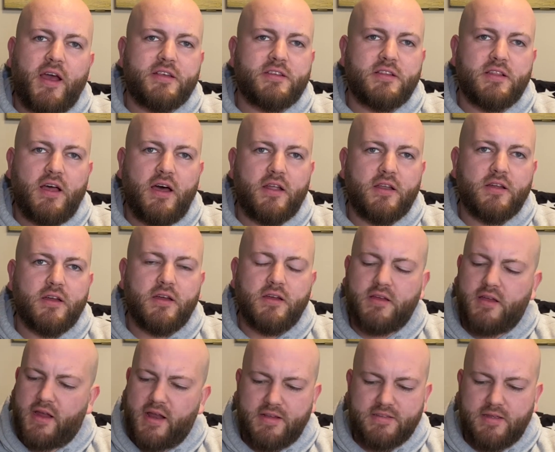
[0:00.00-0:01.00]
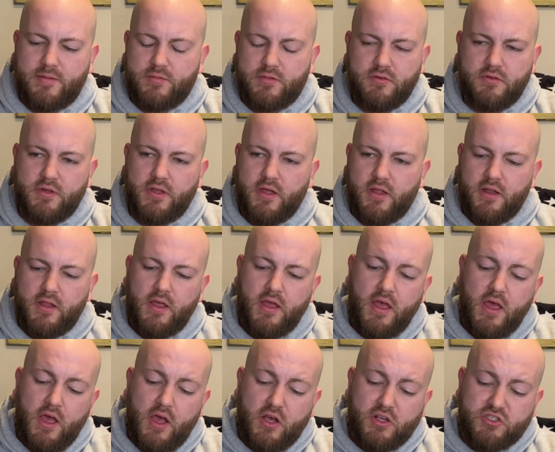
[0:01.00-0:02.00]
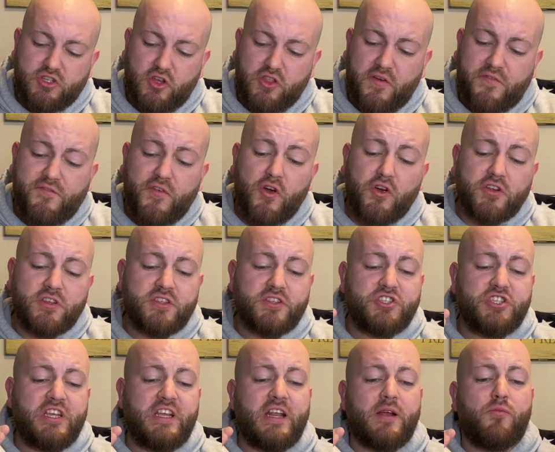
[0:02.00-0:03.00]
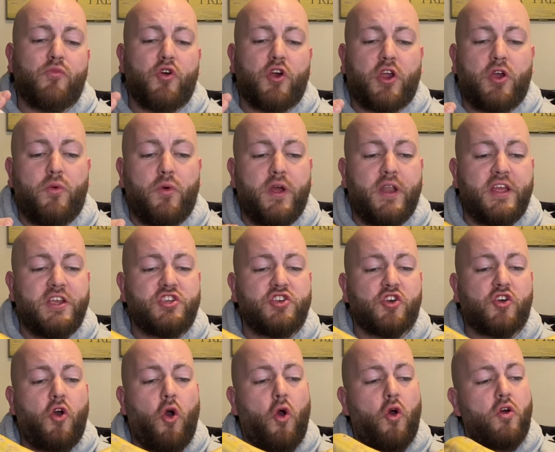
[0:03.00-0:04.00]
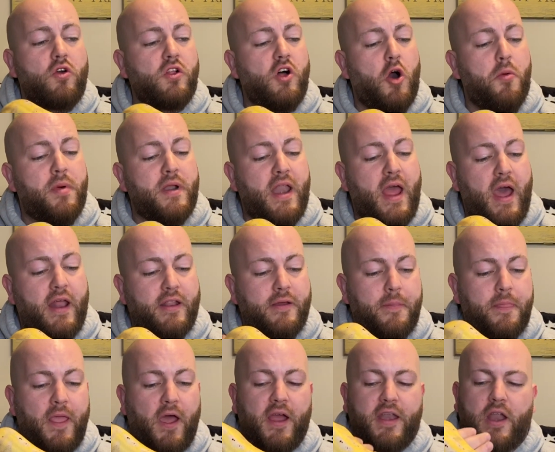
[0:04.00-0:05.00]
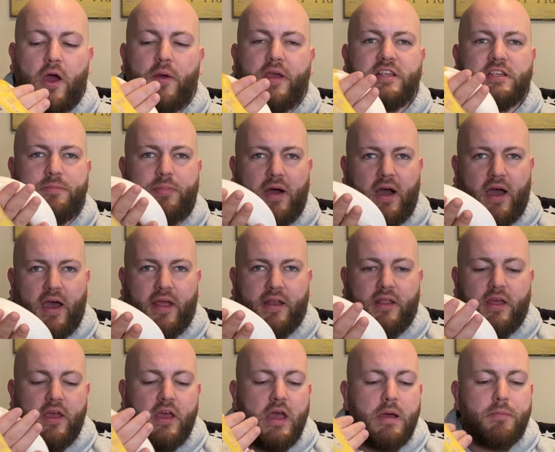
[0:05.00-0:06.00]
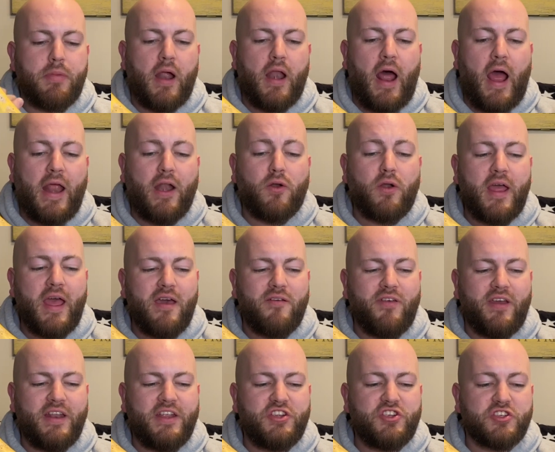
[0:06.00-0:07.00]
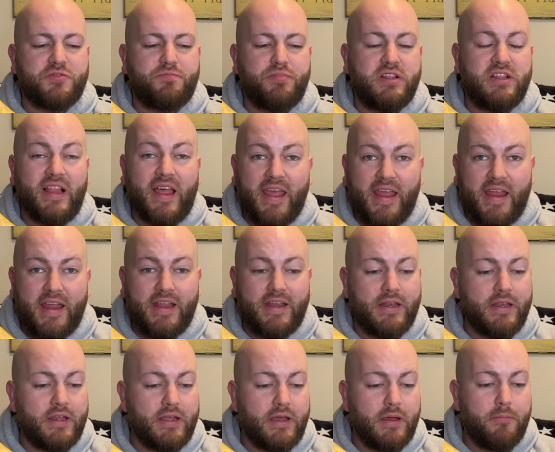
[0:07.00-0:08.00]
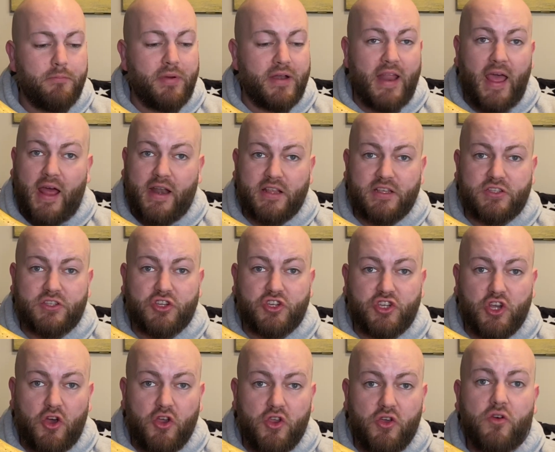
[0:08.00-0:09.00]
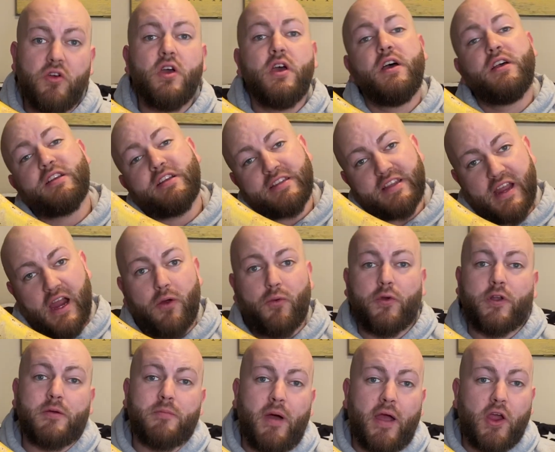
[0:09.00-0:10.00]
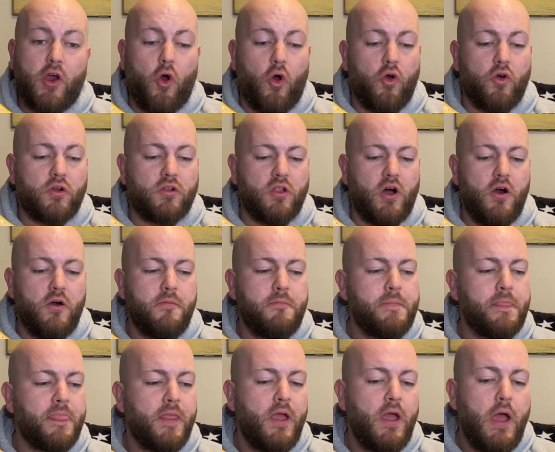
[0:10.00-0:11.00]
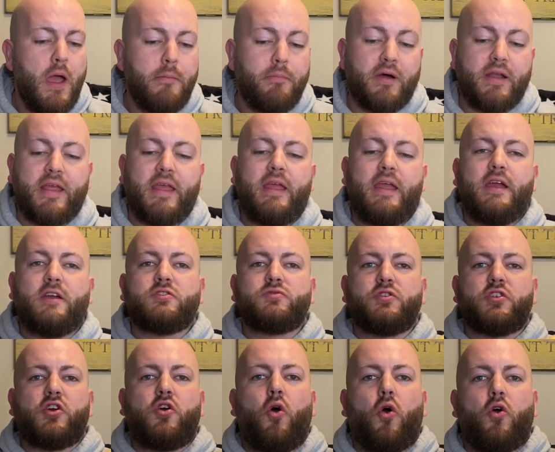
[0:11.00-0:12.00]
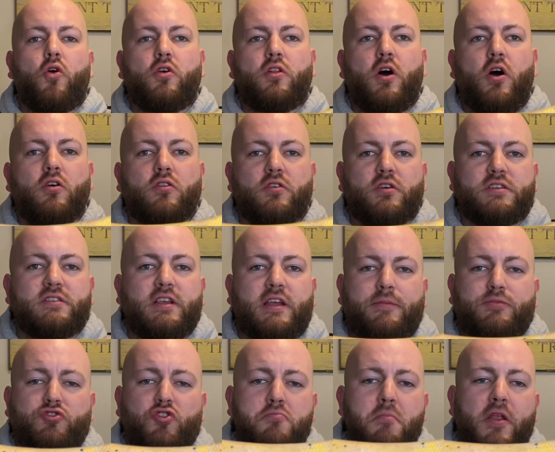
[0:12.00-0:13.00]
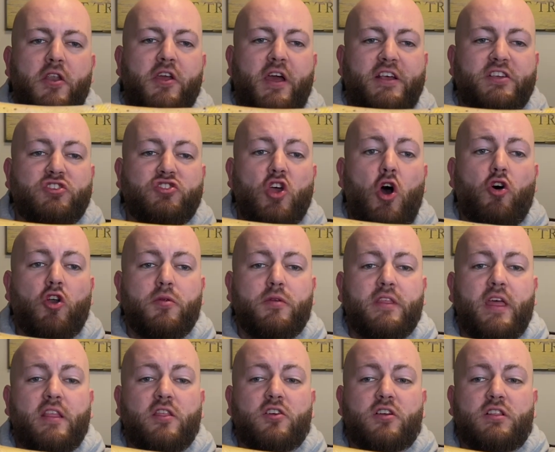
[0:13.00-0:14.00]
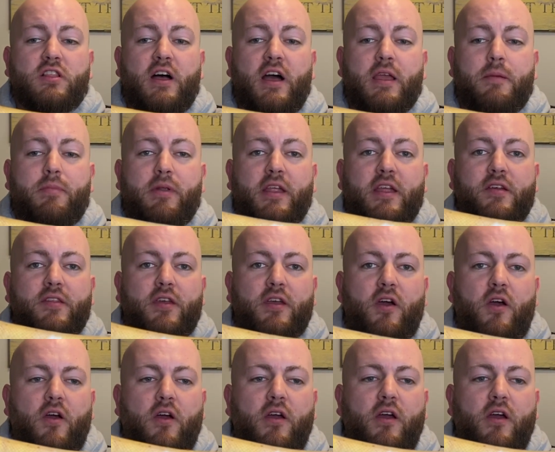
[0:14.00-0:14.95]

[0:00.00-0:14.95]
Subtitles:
a lot, huh? I gotta stop doing that. So the first gene I'm working with is your Coral Glow banana. Now I know he's a pied, but I don't have any just plain bananas to show you because I got rid of my Coral Glow. But here's what a Coral Glow looks like. I'm sure many of you guys know what they look like, but here they are.